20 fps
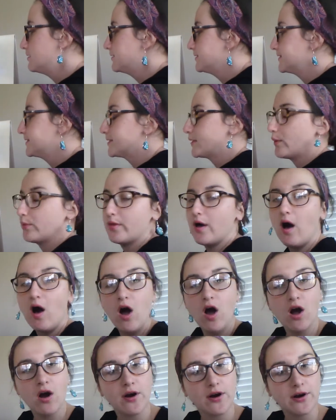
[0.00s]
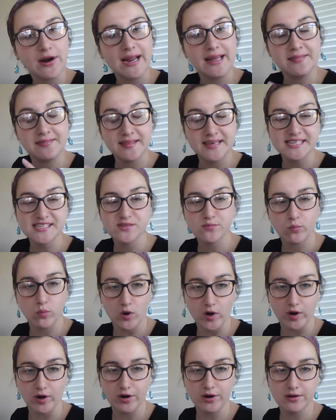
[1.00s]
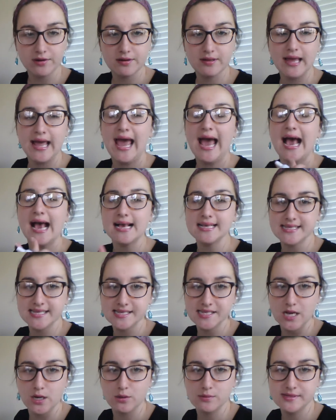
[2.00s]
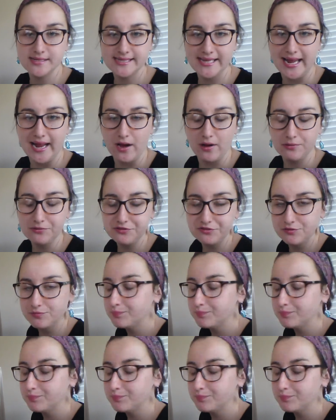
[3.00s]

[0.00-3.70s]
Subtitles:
So the R in this word has its own sound,